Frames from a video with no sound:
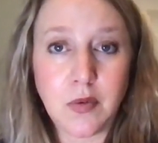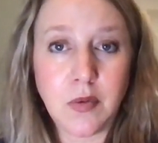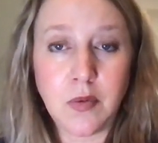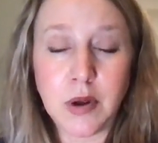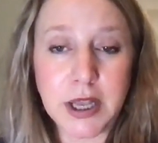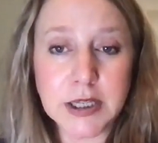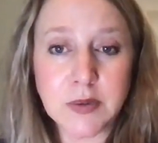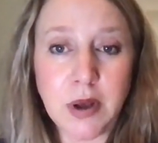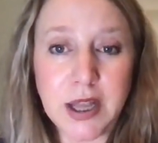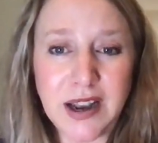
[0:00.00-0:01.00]
well, guess
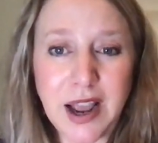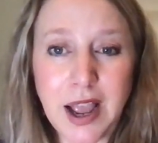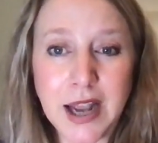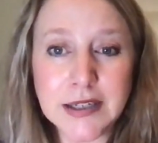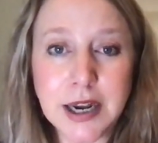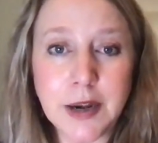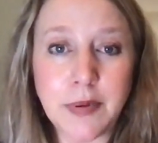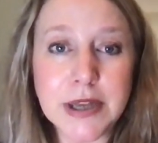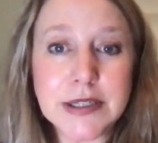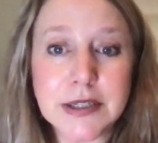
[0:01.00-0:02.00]
what?
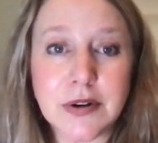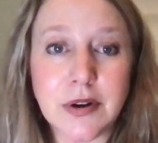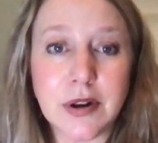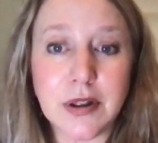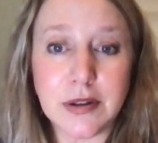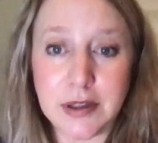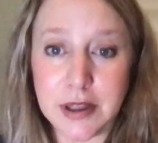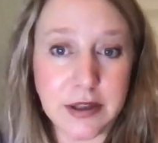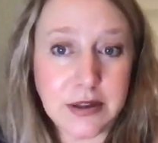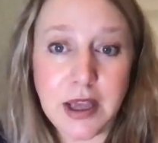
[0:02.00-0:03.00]
Antidepressants are,
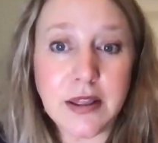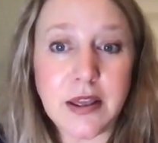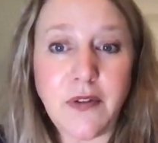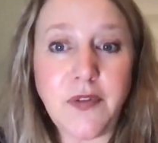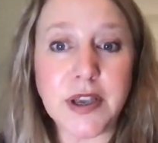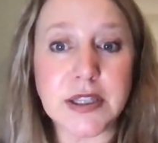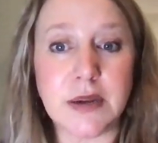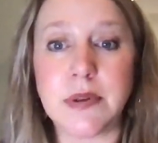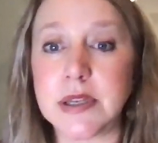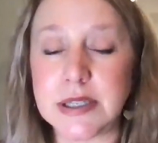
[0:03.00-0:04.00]
yeah, they'll fix some
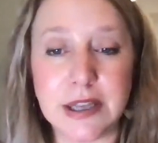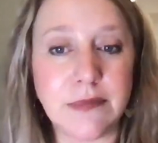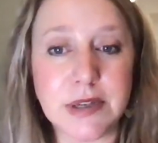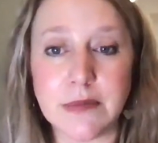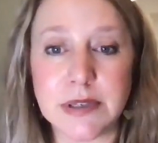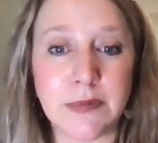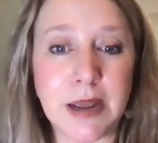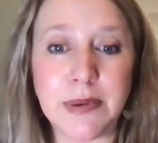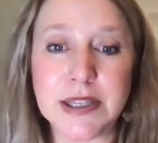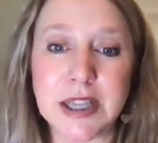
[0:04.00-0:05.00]
of the symptoms and
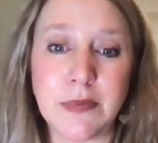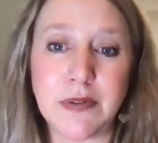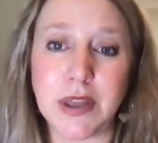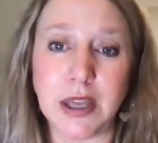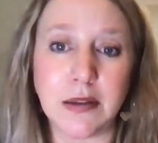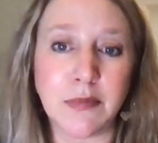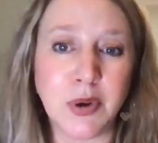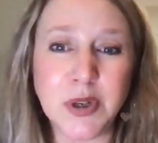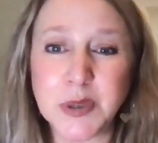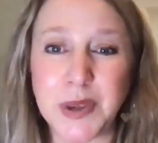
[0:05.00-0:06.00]
maybe some of the
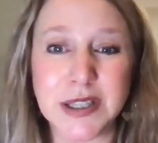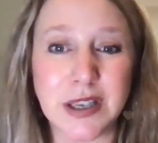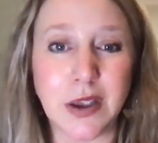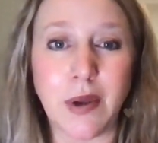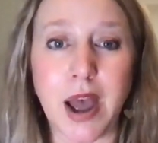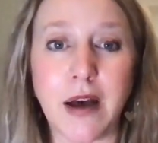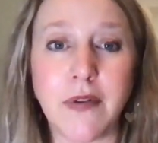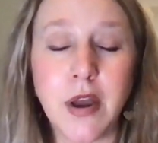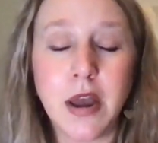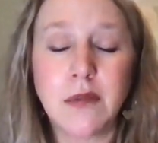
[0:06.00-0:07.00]
mood swings that you have.
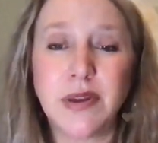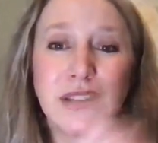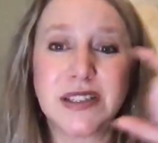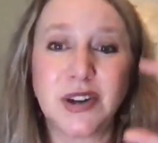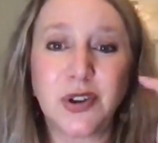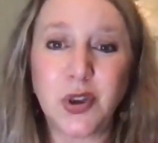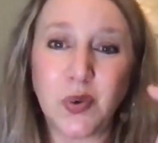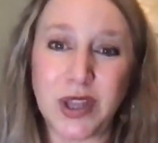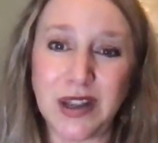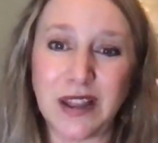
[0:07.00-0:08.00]
But until you
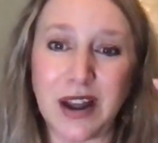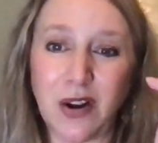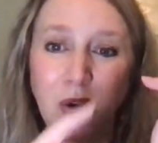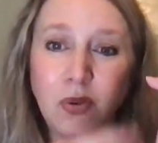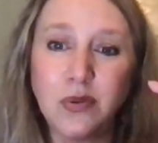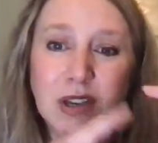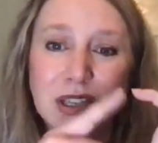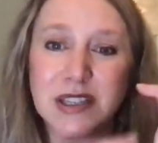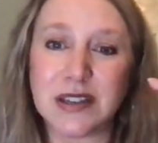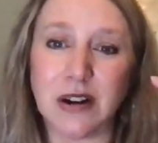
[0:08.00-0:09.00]
get that whole
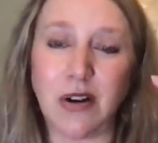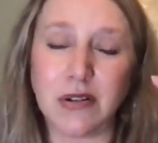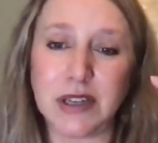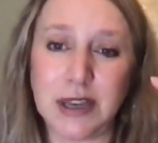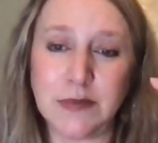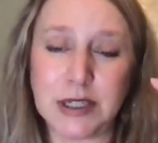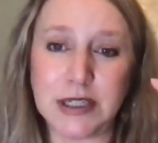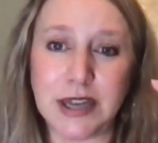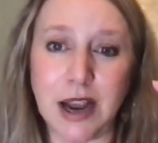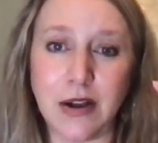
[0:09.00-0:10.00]
gestalt emptied
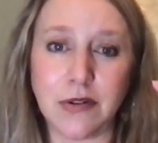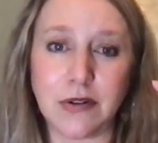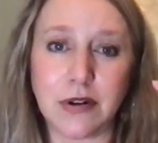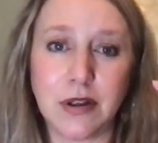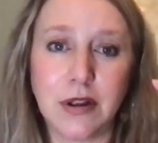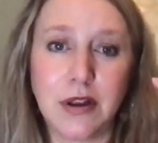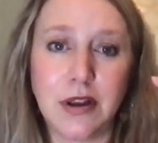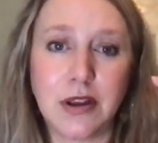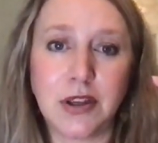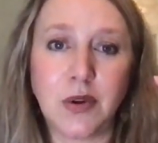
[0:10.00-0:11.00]
down,
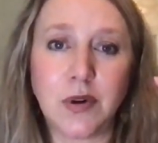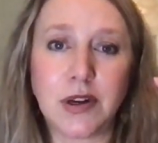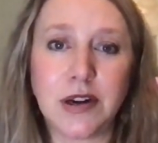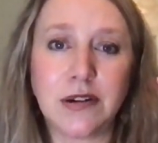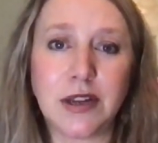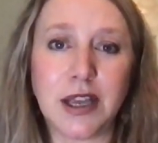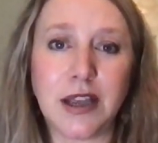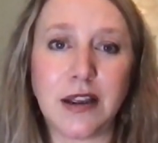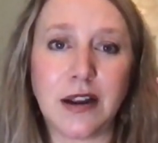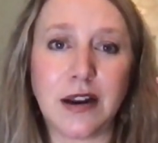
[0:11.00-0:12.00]
you are
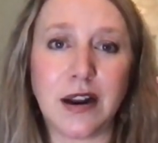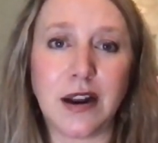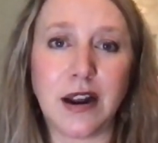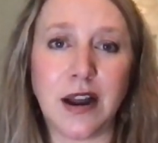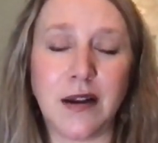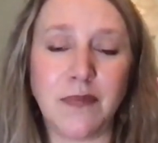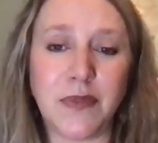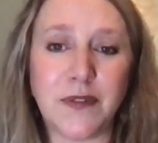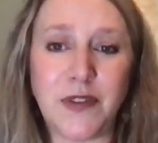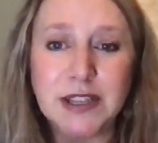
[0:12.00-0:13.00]
literally um,
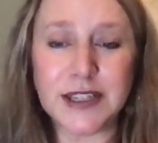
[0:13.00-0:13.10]
fixing